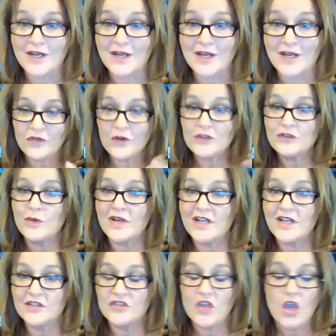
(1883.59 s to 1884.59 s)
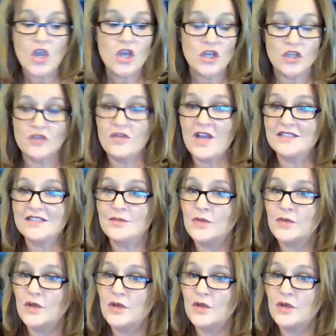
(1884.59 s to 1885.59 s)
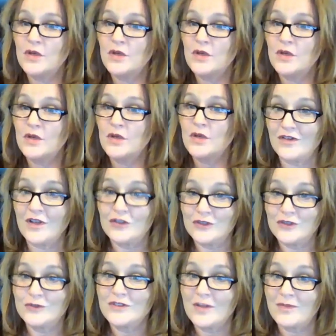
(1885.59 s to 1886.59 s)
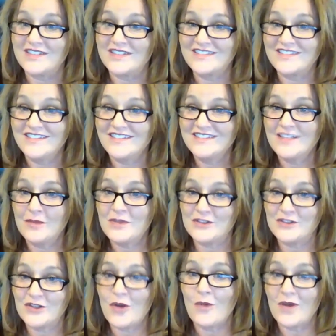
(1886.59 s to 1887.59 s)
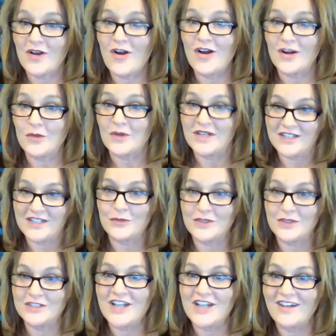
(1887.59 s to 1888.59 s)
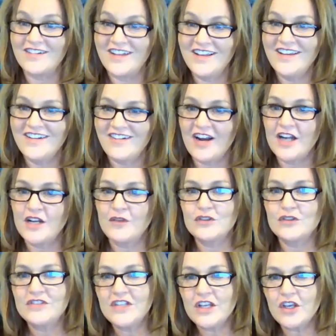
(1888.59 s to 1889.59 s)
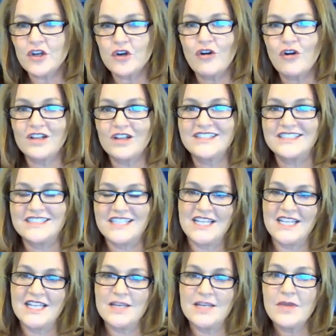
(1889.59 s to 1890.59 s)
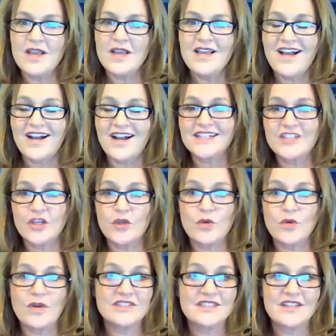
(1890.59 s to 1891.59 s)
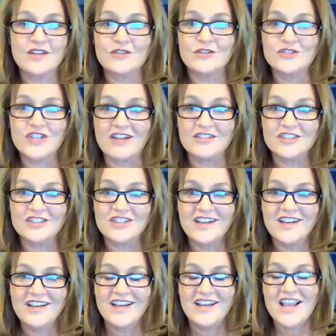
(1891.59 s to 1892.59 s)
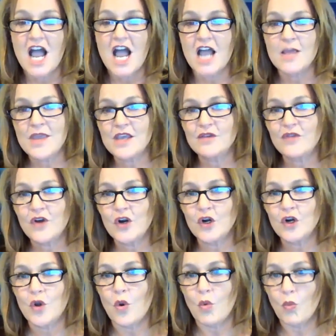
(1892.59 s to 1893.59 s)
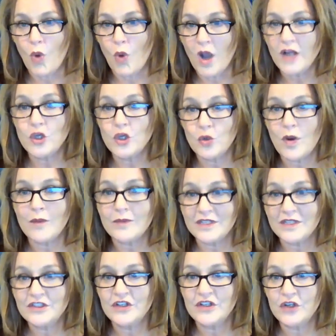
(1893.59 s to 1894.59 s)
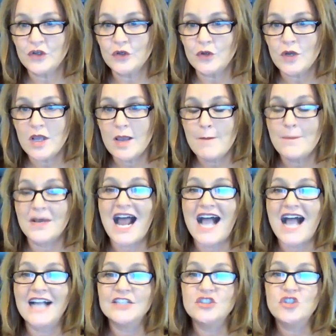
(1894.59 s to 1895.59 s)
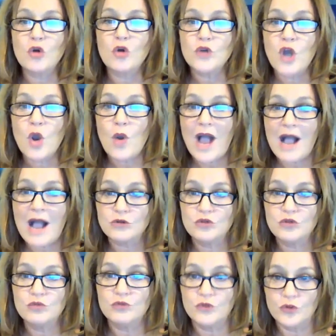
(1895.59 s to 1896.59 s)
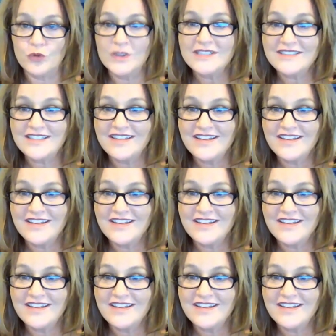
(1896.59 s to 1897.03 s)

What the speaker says: The first one is you've got somebody with a personal issue, something's going on and we need to reach out, right? If you're seeing it across a team, I'm going to tell you have a skill challenge. I may have heard what you want me to do, but I don't know how to do it.